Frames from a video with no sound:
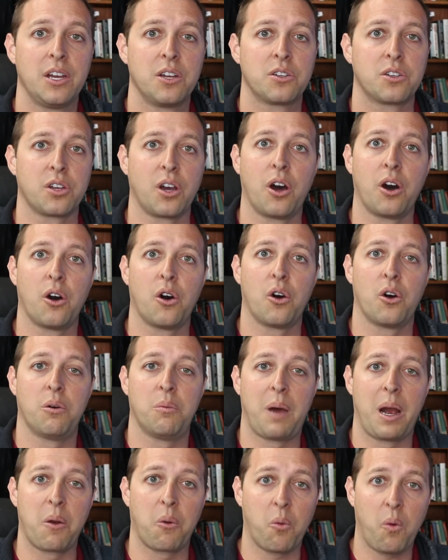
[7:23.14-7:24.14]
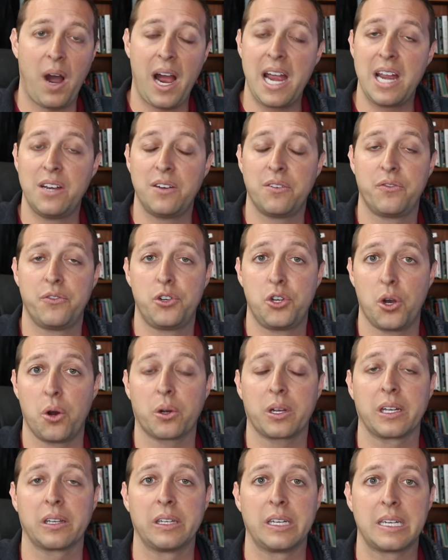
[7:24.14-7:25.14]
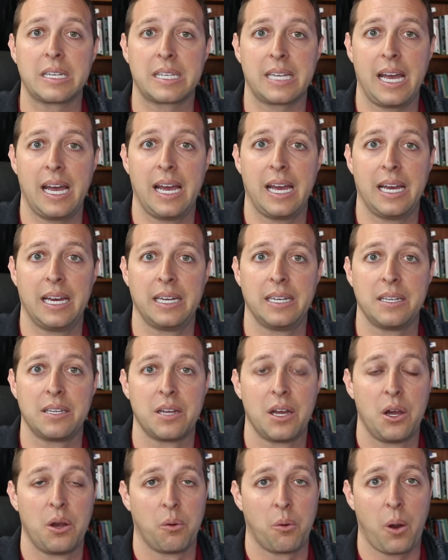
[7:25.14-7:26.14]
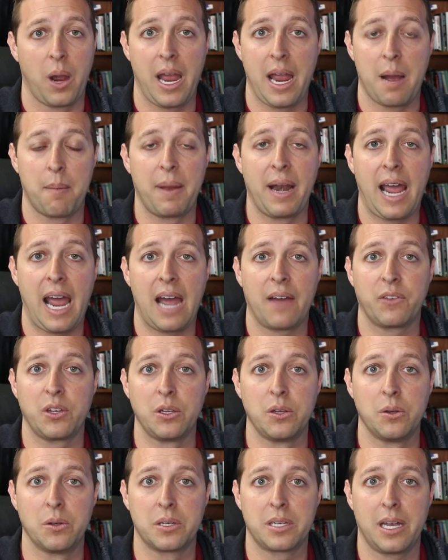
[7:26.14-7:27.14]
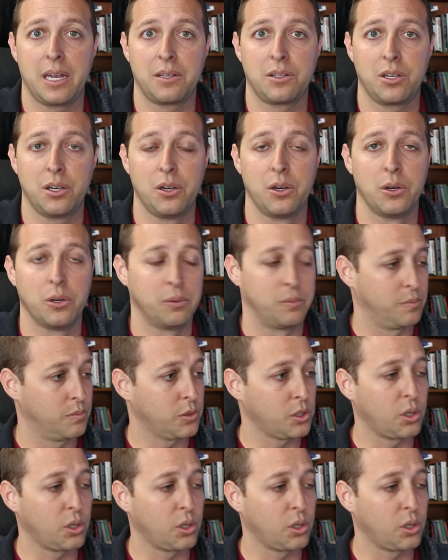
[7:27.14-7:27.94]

So my wife jokingly says, well, hey, I'm going to have to use that too.